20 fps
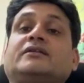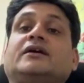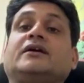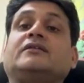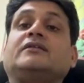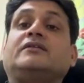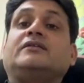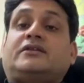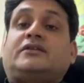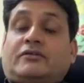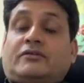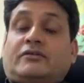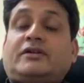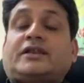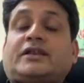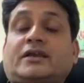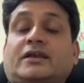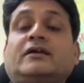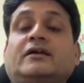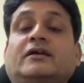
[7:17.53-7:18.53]
they
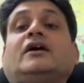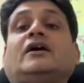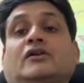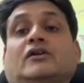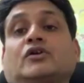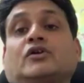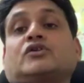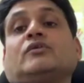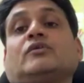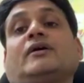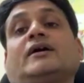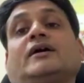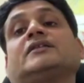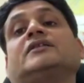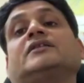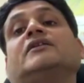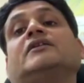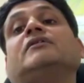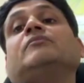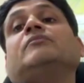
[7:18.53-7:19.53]
will take lot of
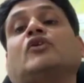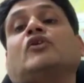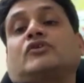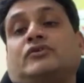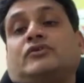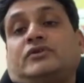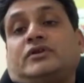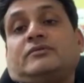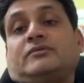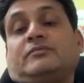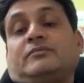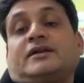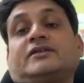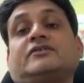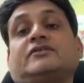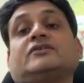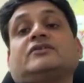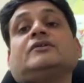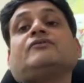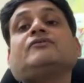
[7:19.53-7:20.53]
water, there will be more urine,
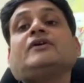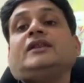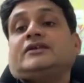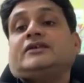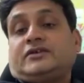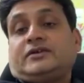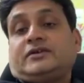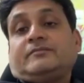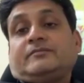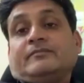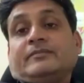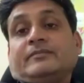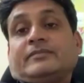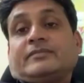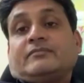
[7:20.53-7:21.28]
but it's the fallacy.